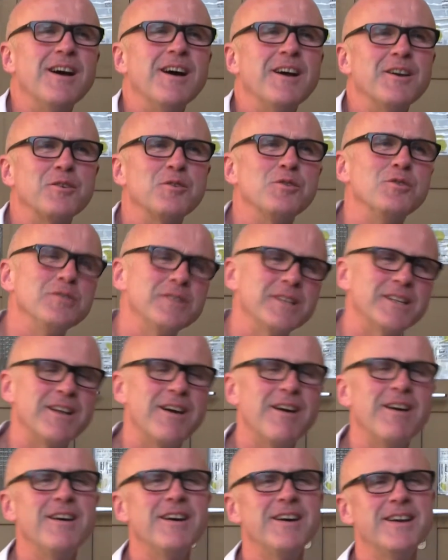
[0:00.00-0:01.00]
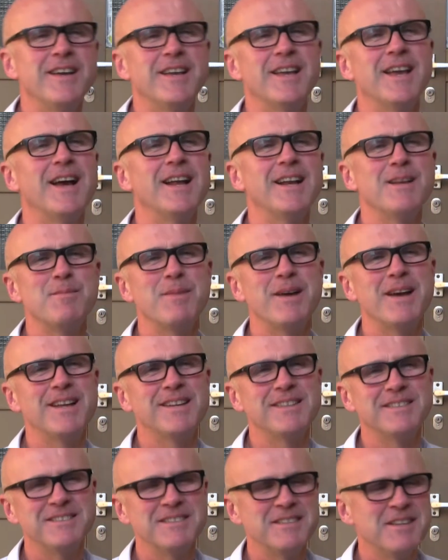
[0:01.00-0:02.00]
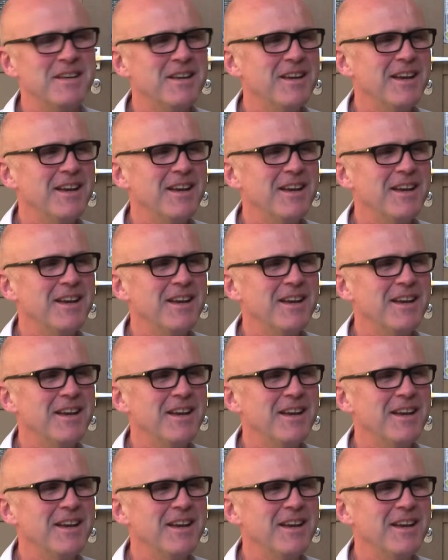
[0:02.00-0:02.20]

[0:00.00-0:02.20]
I called it I, Caliban.